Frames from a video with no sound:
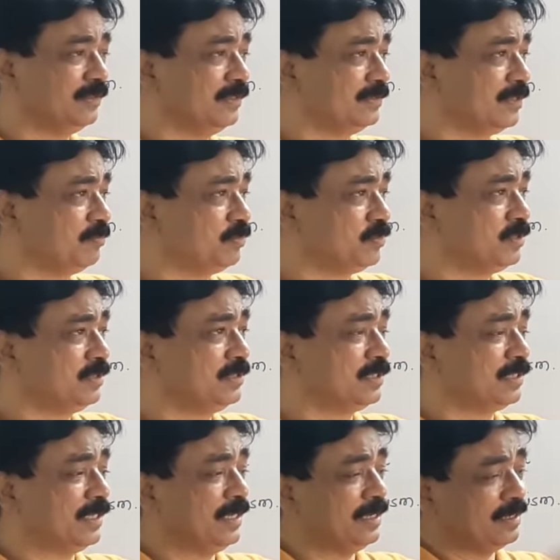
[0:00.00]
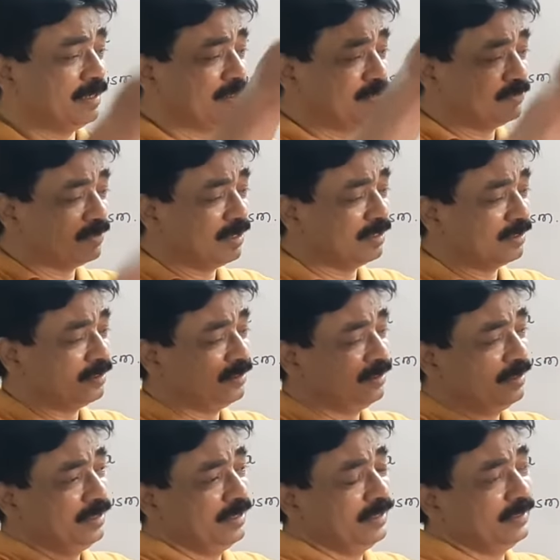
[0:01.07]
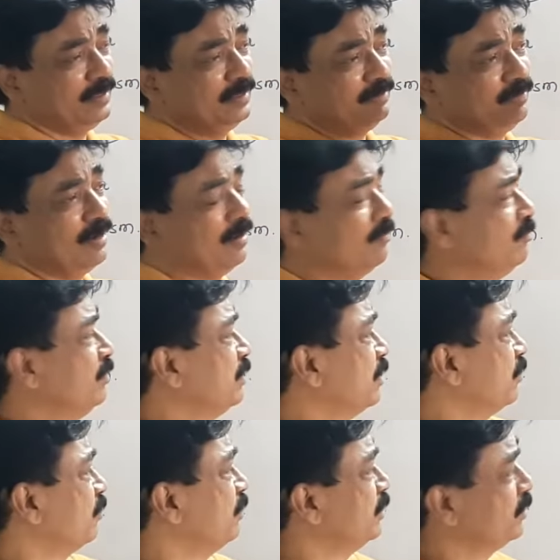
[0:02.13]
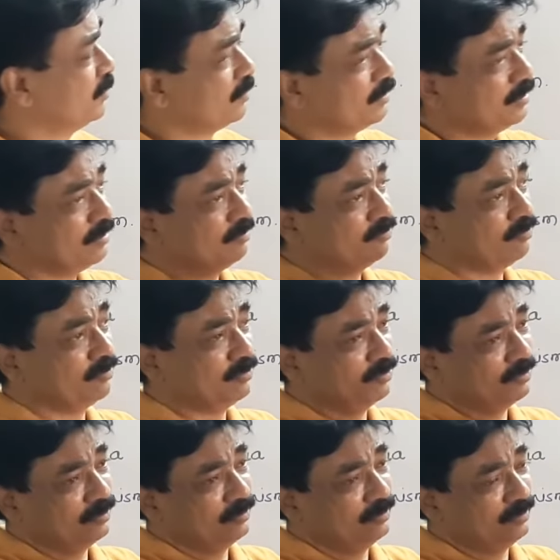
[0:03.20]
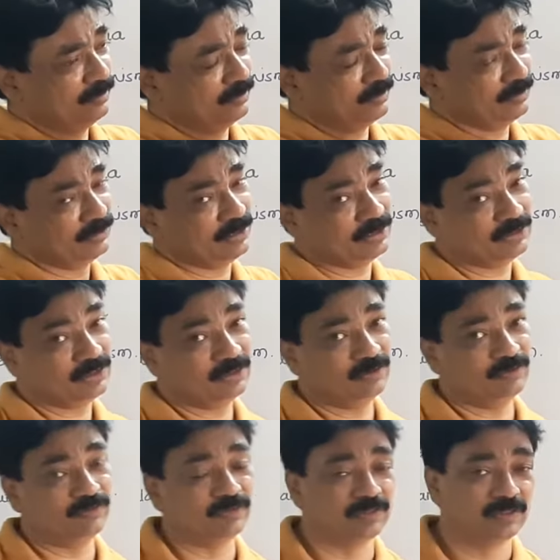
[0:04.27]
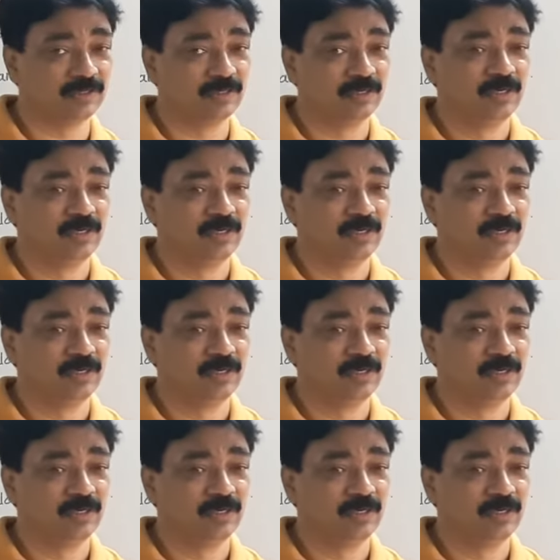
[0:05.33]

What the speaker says: Suppose there is a cake and you cut, then we can only draw the section of it.